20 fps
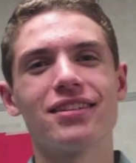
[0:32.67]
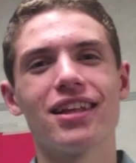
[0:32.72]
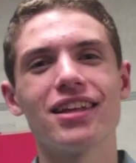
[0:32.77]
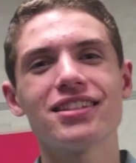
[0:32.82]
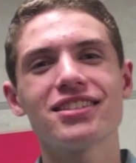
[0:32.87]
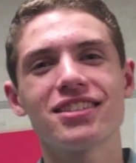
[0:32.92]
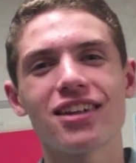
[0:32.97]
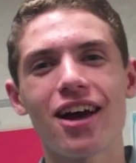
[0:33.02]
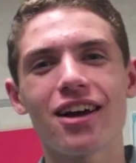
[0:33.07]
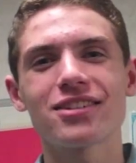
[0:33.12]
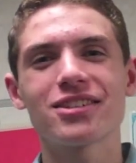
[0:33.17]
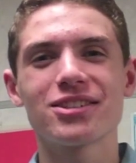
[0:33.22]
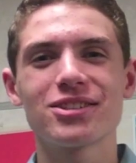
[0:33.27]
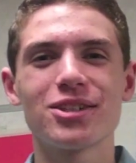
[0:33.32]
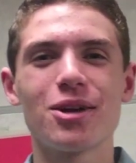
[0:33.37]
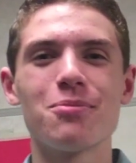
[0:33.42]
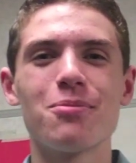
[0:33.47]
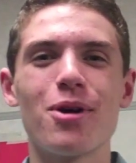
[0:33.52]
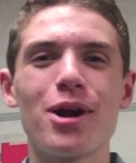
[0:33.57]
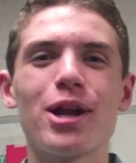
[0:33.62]
Let's talk to
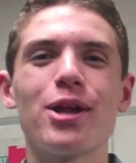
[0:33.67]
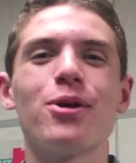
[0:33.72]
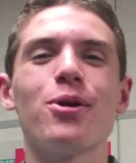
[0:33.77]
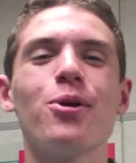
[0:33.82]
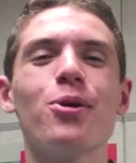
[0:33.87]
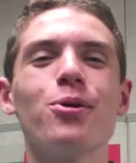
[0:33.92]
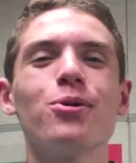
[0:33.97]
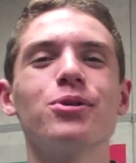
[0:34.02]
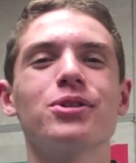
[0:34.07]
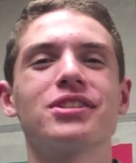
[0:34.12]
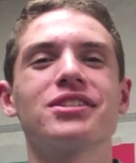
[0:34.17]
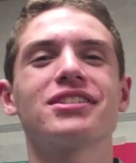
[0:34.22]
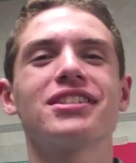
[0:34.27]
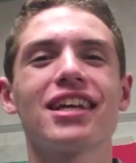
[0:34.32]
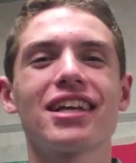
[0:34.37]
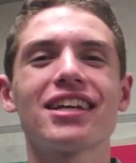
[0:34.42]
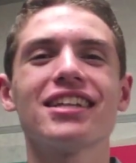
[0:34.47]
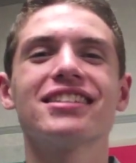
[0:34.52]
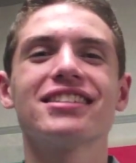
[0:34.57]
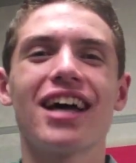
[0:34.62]
somebody who is
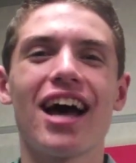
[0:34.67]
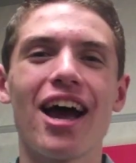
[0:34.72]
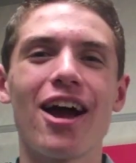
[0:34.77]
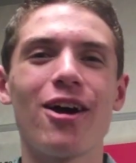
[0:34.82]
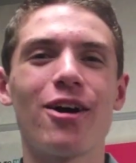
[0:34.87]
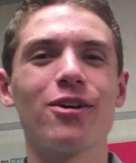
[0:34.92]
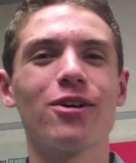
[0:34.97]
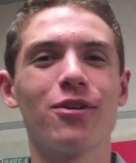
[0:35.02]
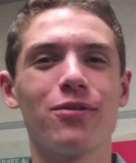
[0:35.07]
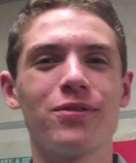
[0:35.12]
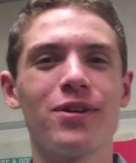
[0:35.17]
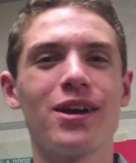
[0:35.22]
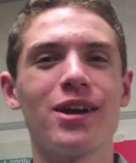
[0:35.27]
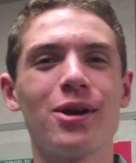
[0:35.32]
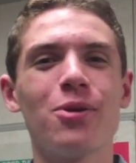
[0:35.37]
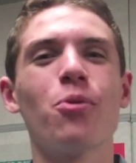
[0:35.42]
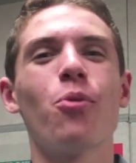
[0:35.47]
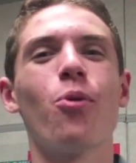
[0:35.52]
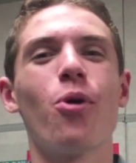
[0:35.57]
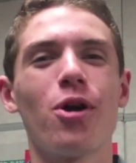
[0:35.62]
sick and tired of
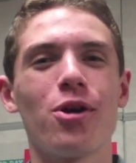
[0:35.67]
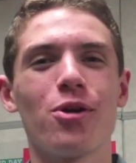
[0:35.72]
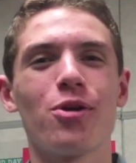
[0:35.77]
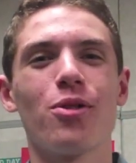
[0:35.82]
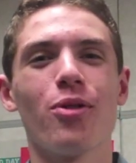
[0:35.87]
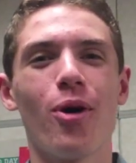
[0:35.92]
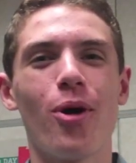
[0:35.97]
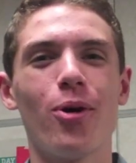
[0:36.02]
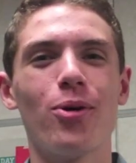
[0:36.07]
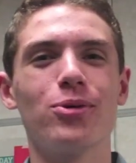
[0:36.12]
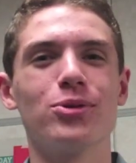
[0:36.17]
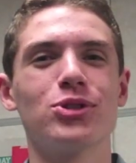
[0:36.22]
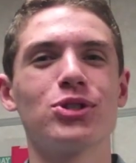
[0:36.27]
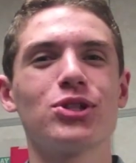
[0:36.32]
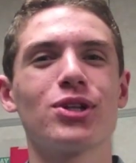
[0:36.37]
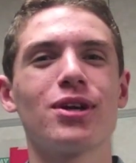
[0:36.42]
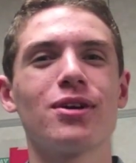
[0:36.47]
getting what are those.